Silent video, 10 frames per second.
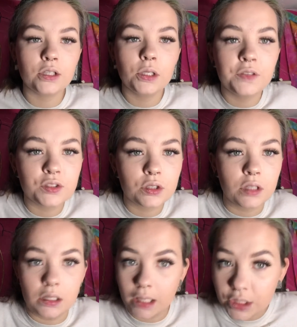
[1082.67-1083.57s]
if it's the
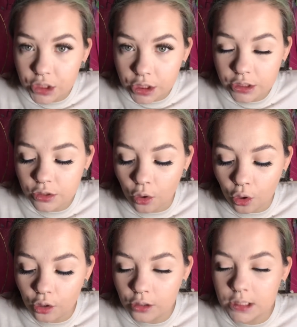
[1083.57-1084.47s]
lashes
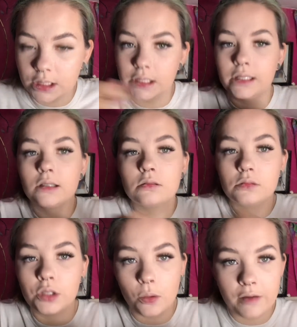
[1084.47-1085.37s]
or the, you
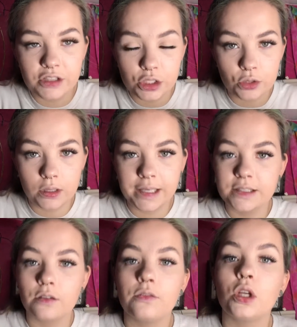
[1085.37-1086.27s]
know, having 2 layers
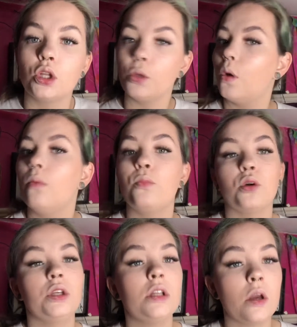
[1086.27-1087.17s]
of glue on, but
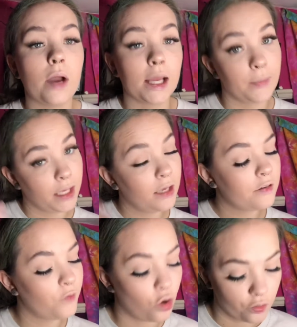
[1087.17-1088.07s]
you know, I am here
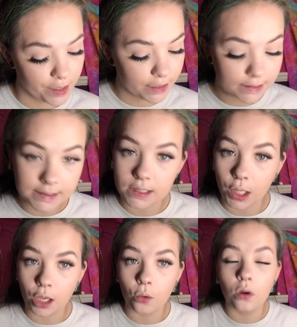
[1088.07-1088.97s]
for it.
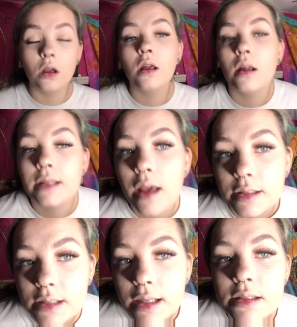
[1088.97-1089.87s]
So yes,
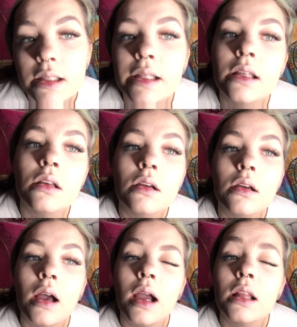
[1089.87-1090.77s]
that is the
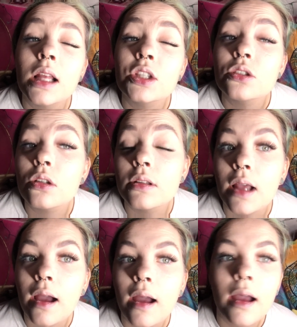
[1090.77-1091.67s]
eyelash on the
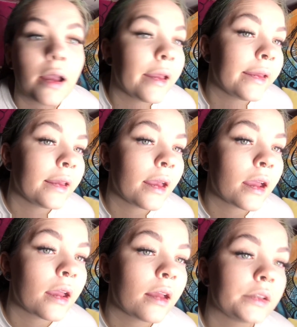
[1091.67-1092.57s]
eye,
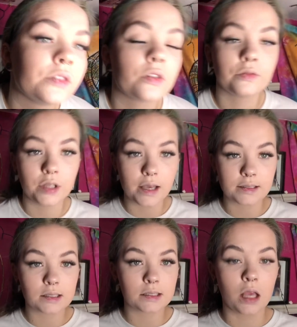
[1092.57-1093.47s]
and yes,
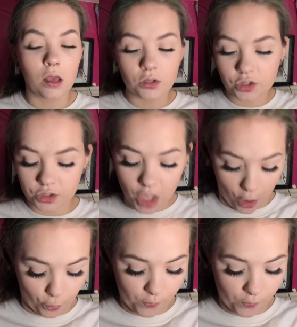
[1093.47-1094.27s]
so